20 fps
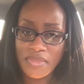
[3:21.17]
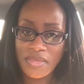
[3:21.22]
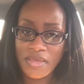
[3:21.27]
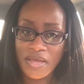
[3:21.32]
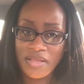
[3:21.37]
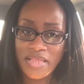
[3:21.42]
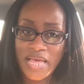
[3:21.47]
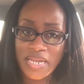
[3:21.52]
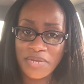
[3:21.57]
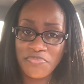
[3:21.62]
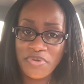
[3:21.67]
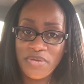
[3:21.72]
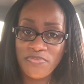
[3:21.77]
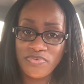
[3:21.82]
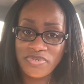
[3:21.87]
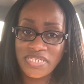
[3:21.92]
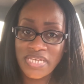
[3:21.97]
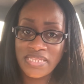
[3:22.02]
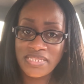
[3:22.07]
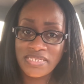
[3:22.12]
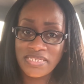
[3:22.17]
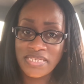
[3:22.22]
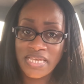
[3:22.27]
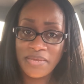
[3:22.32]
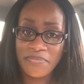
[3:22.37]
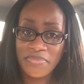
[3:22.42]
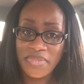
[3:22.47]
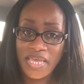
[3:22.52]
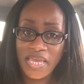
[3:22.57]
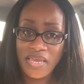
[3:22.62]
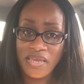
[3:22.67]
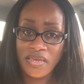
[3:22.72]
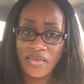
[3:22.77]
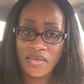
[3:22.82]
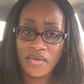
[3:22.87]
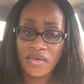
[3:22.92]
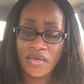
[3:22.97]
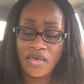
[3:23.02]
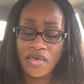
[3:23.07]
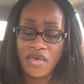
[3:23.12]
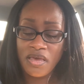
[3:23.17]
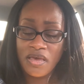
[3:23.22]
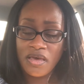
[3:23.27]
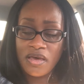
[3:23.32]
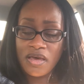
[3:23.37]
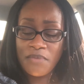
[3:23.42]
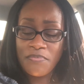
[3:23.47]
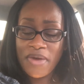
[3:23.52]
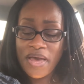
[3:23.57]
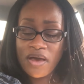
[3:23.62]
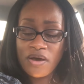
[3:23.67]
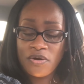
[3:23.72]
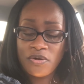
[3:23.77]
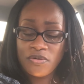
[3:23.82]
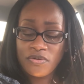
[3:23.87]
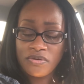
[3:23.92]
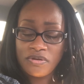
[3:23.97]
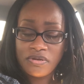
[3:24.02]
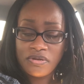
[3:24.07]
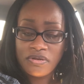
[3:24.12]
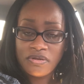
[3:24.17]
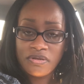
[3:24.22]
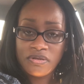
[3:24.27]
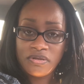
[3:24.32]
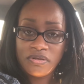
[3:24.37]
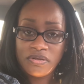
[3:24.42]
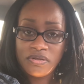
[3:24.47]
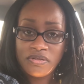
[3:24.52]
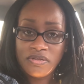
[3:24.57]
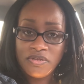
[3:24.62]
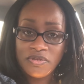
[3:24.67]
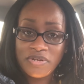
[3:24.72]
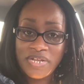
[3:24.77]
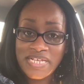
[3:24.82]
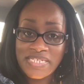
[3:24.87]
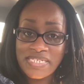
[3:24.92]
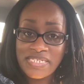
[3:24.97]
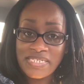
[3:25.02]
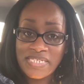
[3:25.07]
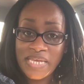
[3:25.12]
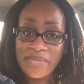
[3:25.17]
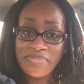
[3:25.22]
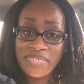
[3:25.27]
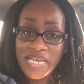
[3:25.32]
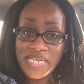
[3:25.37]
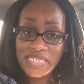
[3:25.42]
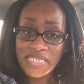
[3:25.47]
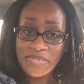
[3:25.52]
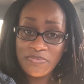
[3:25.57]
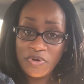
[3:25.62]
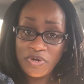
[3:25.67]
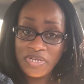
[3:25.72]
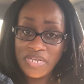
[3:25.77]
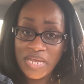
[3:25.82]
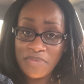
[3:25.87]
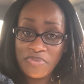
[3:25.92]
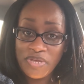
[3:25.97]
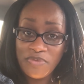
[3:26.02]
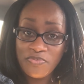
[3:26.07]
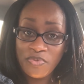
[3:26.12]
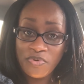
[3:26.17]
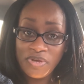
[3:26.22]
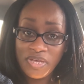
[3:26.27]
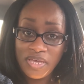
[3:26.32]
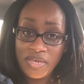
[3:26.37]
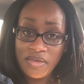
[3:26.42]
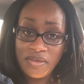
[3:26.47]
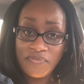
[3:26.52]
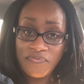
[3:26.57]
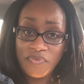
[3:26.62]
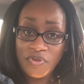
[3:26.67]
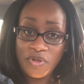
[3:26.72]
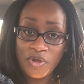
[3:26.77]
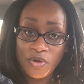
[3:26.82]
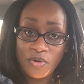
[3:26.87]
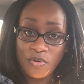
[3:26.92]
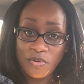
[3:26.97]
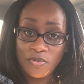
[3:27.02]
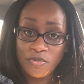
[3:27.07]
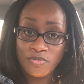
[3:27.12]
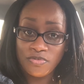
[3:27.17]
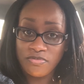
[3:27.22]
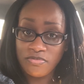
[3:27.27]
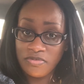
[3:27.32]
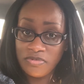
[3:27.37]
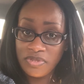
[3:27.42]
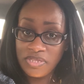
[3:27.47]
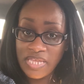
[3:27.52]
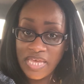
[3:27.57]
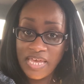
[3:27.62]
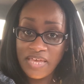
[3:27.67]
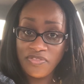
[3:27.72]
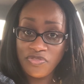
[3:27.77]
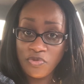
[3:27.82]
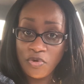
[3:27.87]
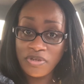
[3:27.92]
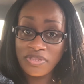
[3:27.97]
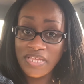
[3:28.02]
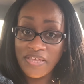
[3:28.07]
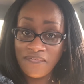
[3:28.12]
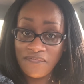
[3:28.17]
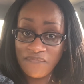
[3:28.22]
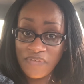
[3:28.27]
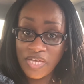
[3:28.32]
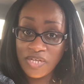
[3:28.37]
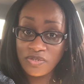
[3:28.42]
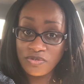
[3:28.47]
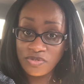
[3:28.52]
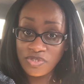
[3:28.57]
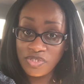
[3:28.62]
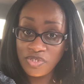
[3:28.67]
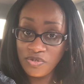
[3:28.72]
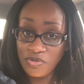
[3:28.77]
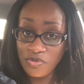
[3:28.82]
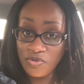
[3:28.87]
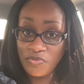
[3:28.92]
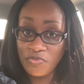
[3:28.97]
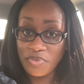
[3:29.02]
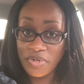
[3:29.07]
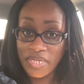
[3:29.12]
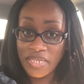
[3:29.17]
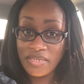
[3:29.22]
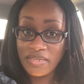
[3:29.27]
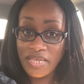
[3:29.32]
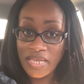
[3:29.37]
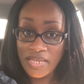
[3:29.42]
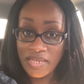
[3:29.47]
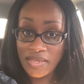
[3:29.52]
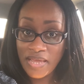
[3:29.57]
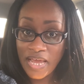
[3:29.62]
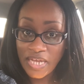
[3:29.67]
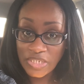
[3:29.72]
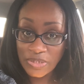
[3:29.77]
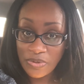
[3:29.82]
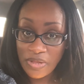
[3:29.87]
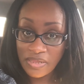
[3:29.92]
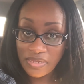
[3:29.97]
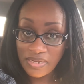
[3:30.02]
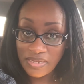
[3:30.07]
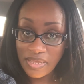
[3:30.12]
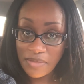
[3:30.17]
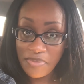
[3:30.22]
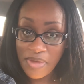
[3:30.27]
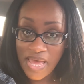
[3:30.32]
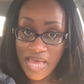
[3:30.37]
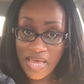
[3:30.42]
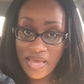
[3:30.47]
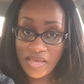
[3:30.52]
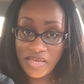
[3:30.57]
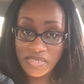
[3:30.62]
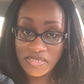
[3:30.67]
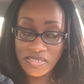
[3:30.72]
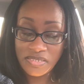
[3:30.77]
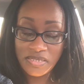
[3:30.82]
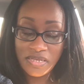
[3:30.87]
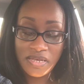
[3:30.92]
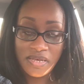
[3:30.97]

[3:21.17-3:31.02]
A lot of people say the same thing about, you know, that's the same testimony that people give. You know, they thought they failed too, but in actuality, they passed.